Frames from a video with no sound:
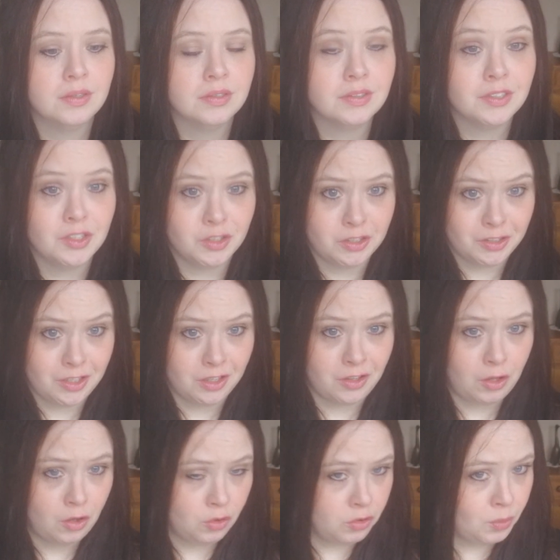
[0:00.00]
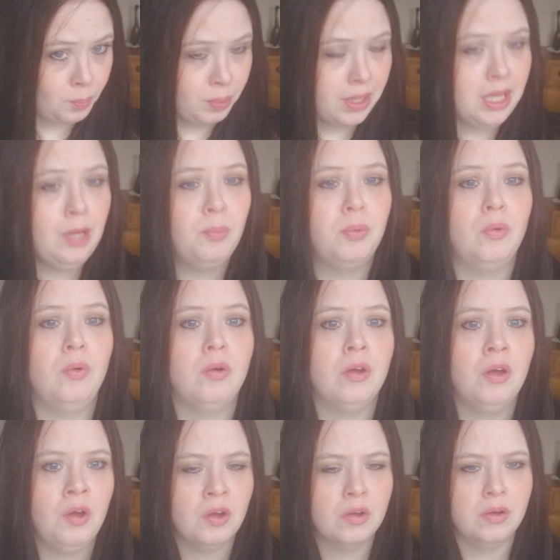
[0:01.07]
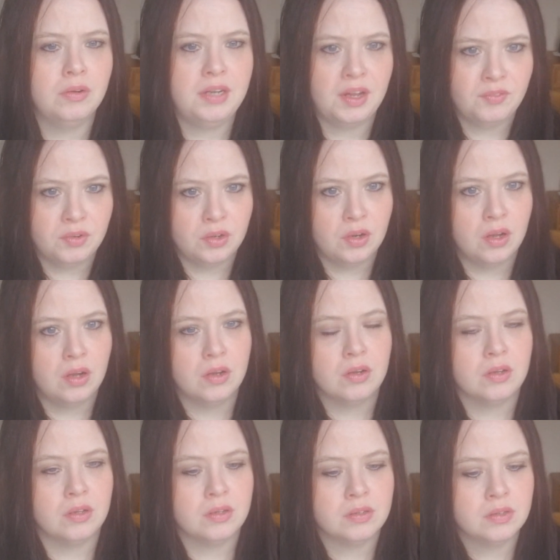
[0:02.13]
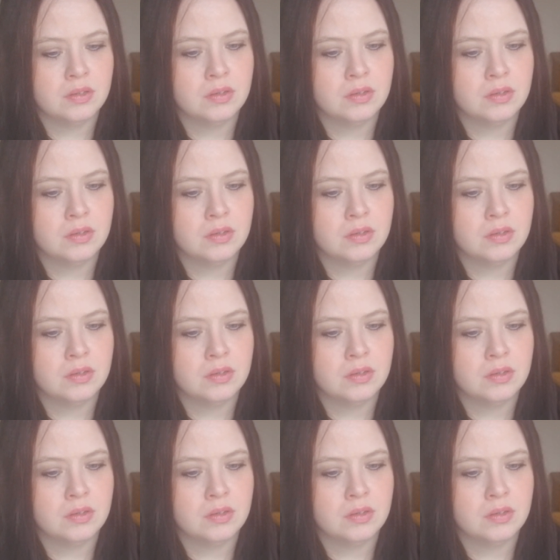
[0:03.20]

so that other people could have a look.